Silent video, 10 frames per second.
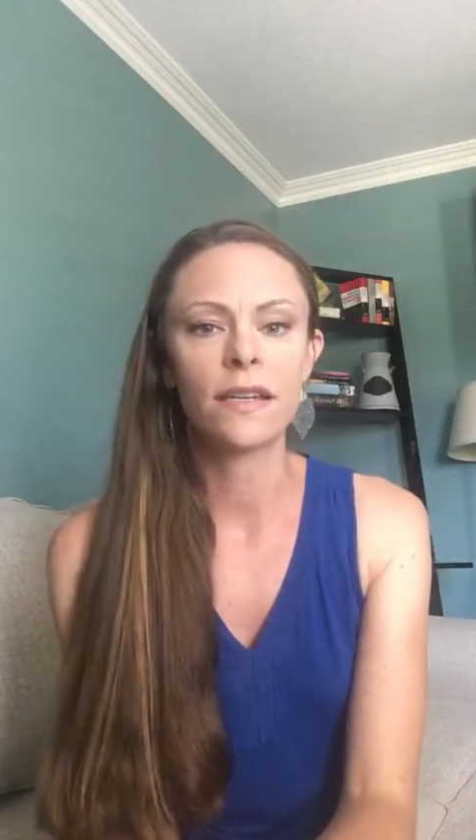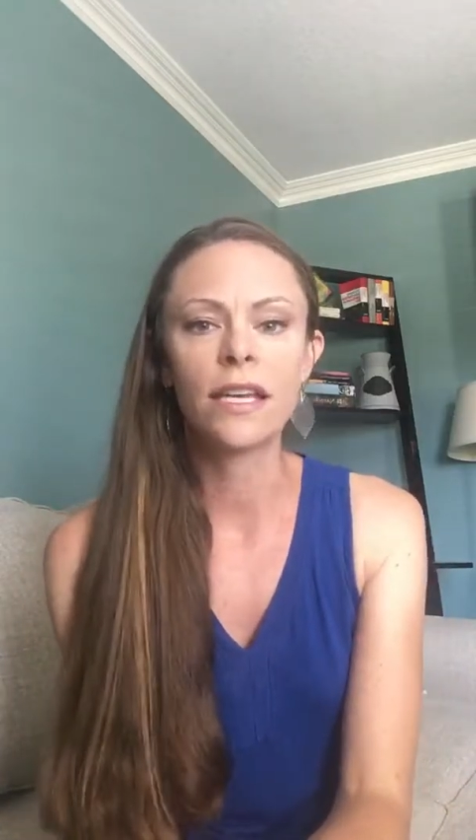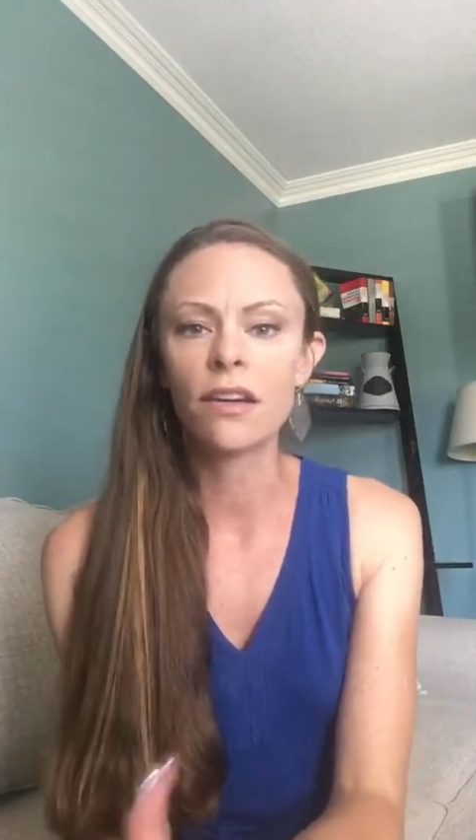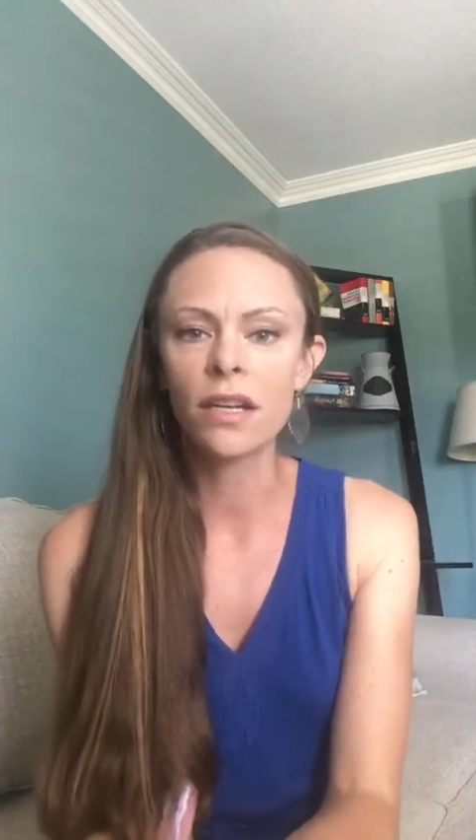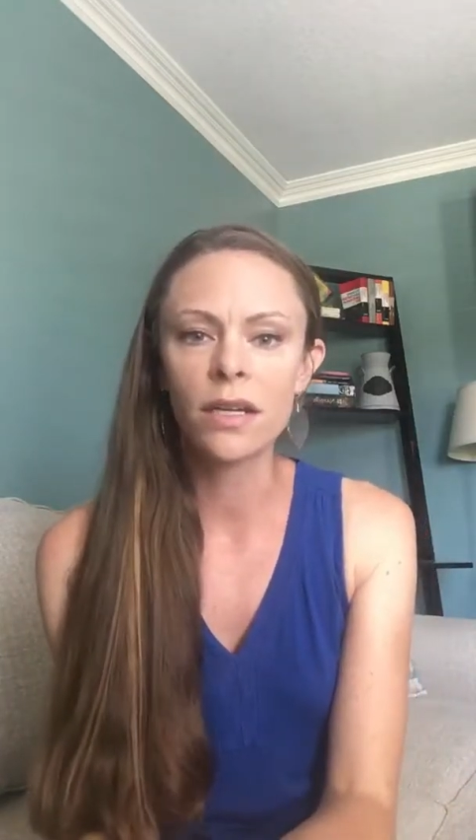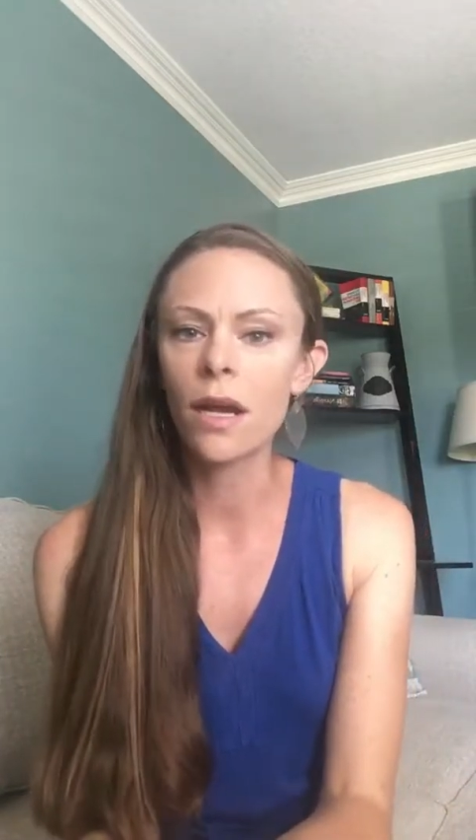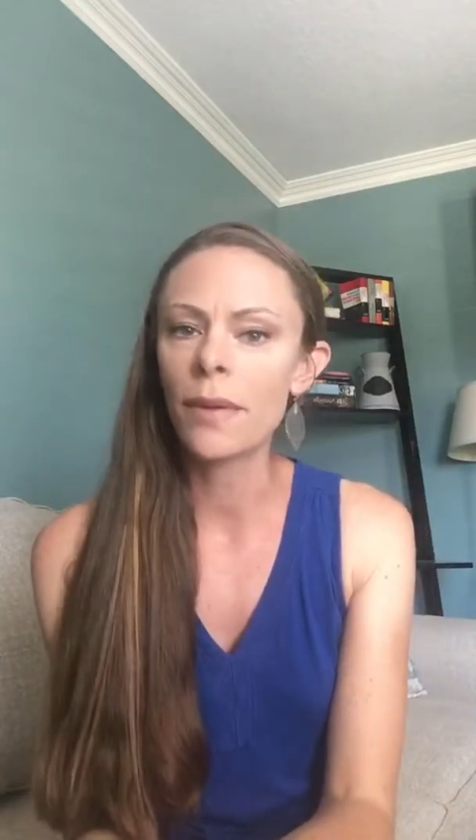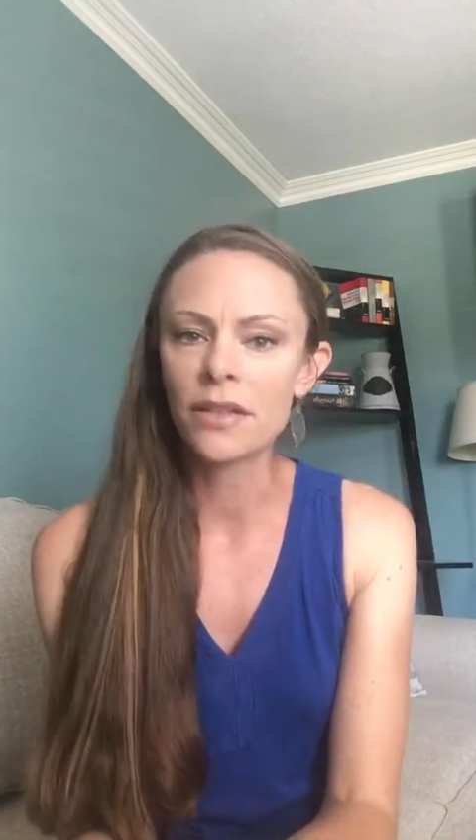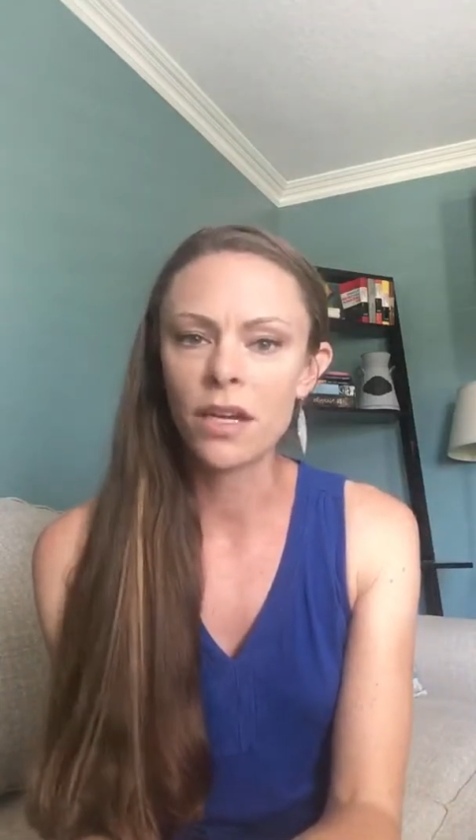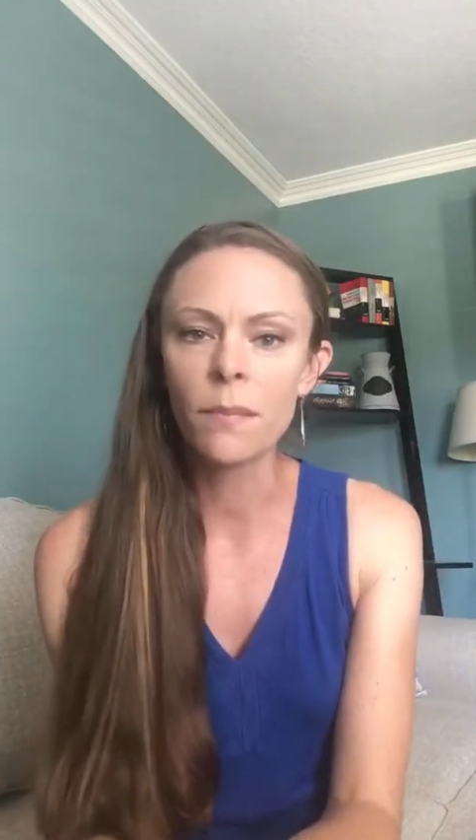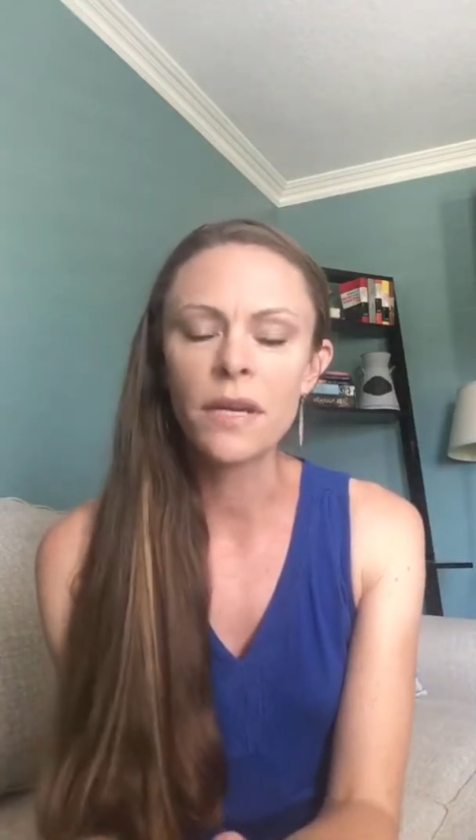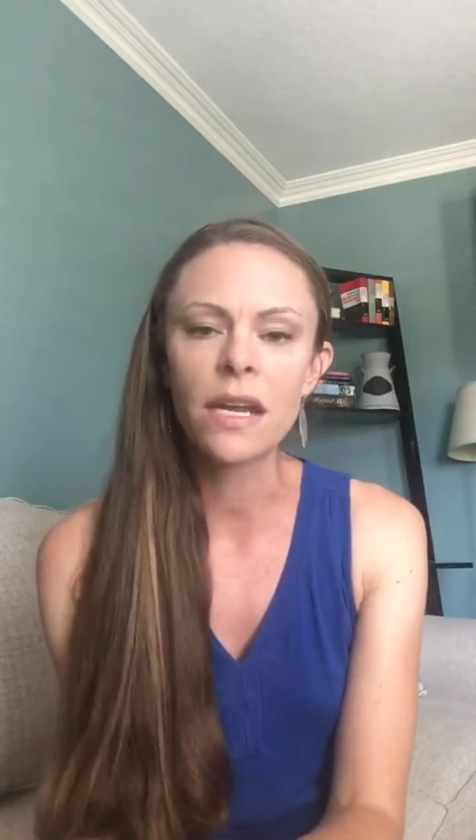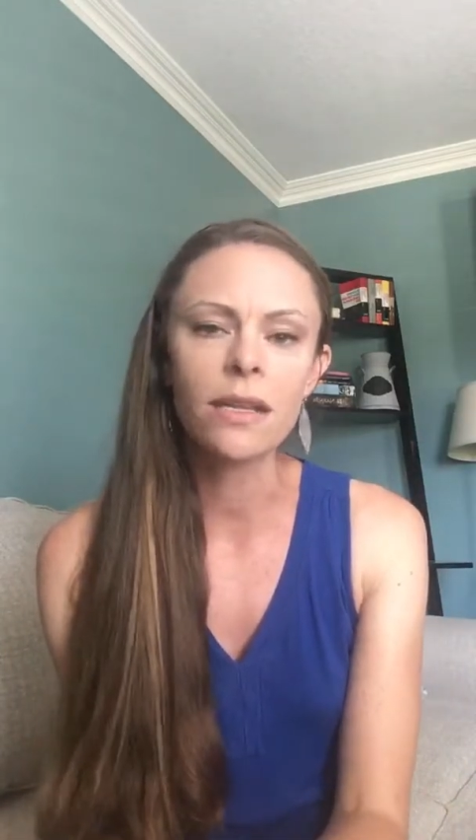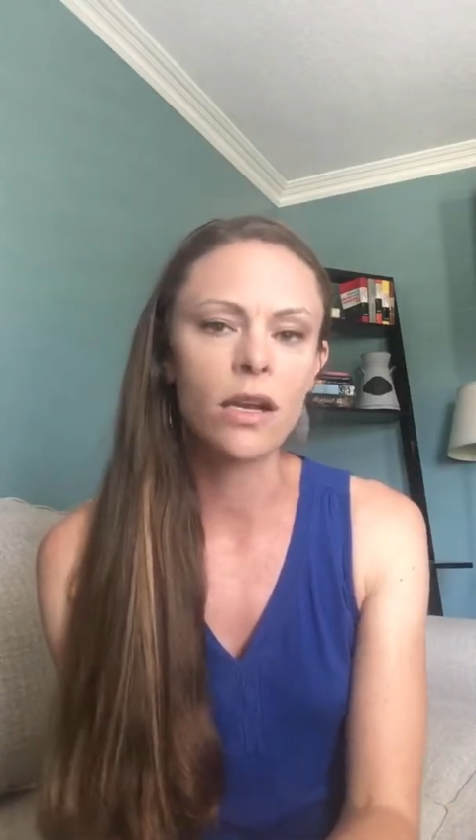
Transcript: hearing about the company,